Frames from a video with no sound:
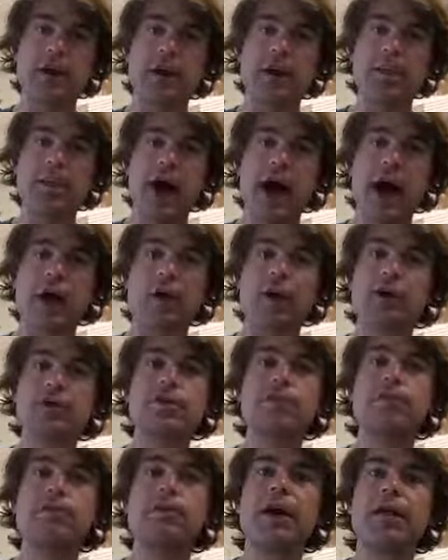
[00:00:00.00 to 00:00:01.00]
the
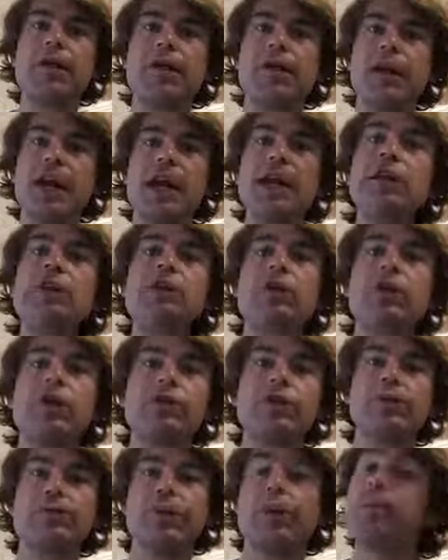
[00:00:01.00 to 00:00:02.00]
powers of Mother Nature
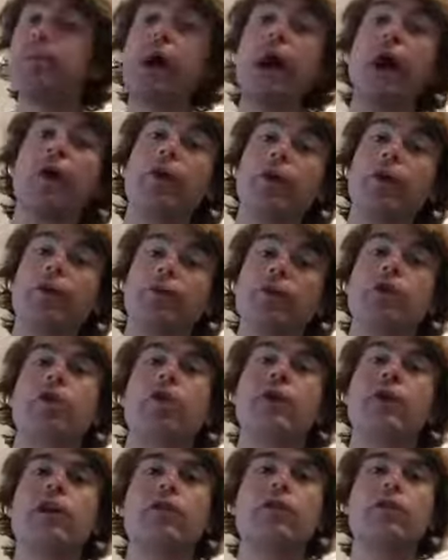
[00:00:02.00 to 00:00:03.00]
to propel their
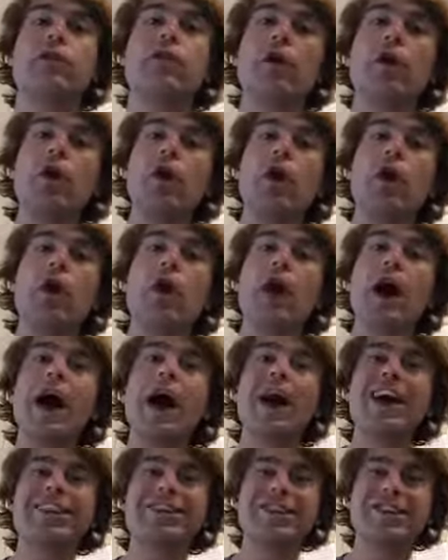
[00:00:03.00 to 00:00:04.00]
journeys,
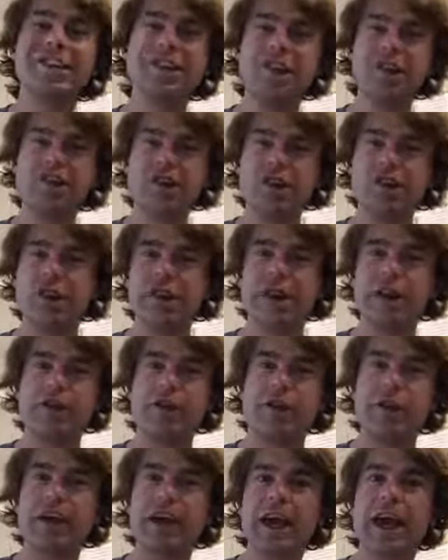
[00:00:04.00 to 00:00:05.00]
additionally,
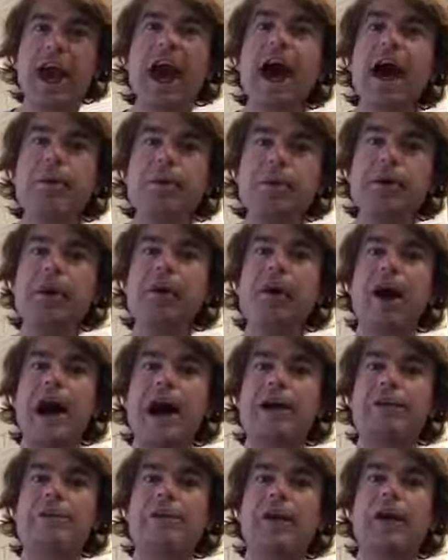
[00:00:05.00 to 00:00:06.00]
they're
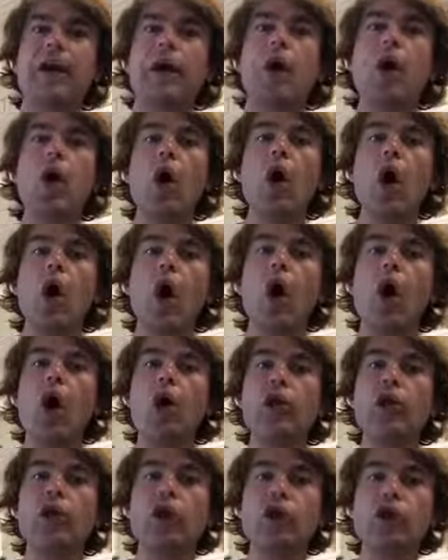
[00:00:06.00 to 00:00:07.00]
capitalizing
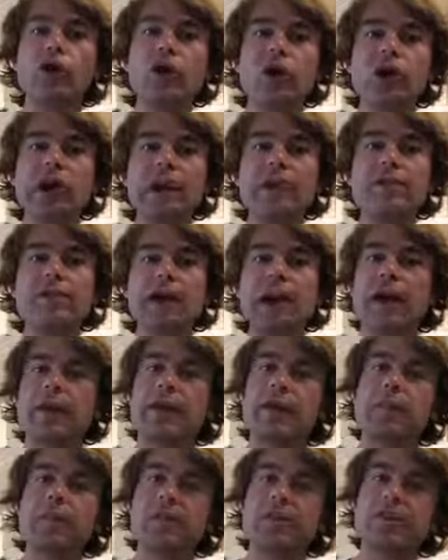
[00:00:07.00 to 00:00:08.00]
on the goods and
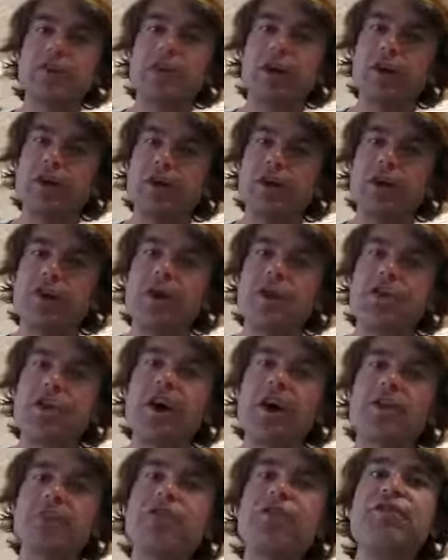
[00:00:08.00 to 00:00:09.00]
the materials
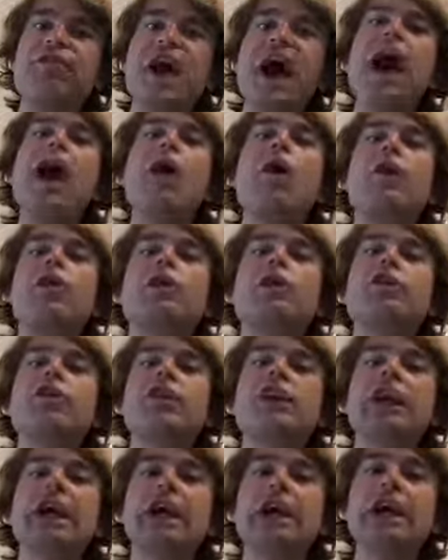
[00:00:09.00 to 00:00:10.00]
found
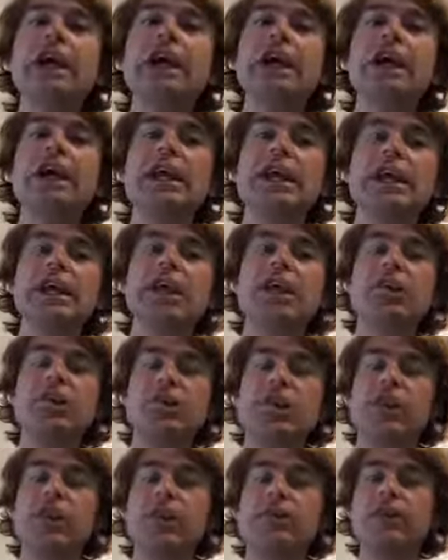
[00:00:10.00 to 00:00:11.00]
in
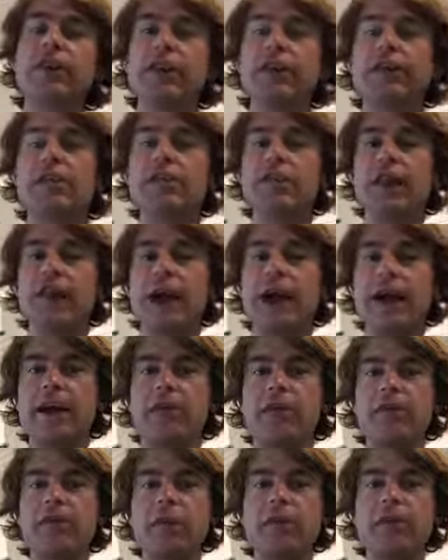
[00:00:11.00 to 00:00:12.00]
each of these
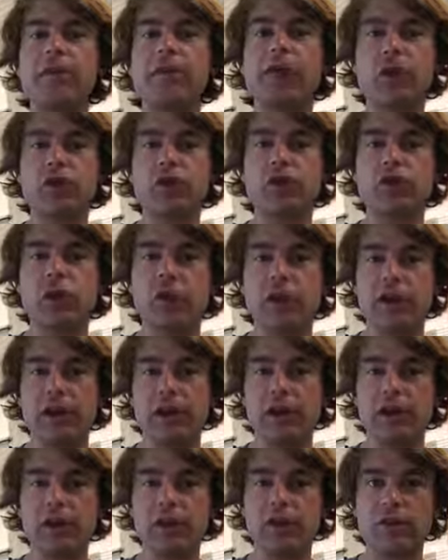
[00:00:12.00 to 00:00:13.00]
legs of their
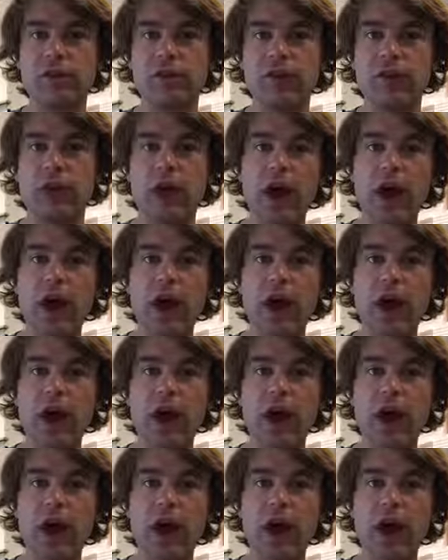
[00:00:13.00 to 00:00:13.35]
journeys